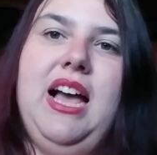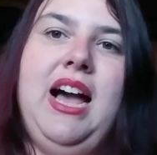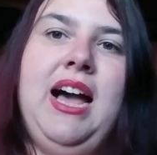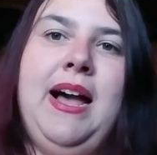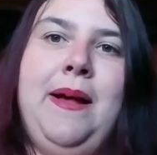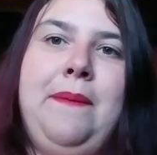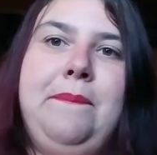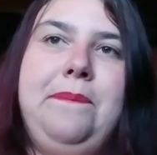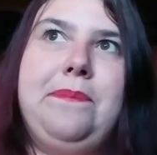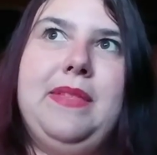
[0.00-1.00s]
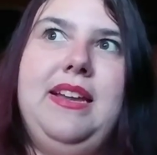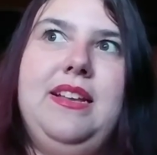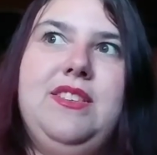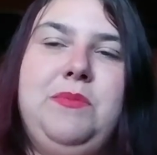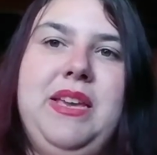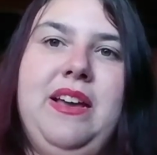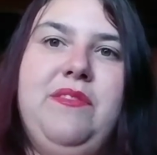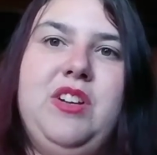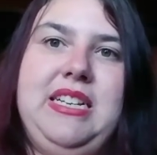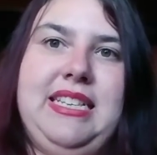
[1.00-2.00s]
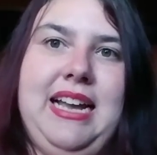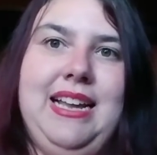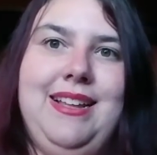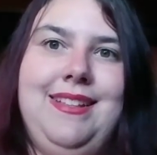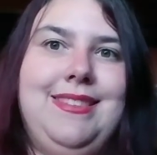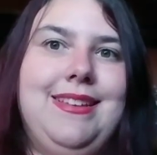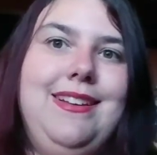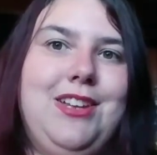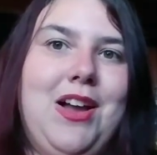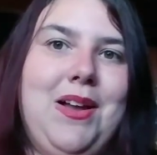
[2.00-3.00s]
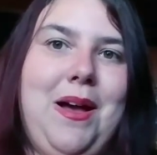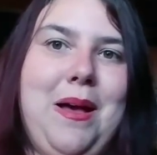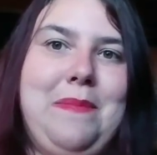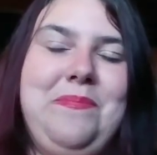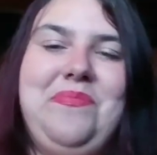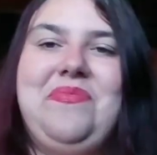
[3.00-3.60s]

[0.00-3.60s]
sweetcomfortdesigns.com.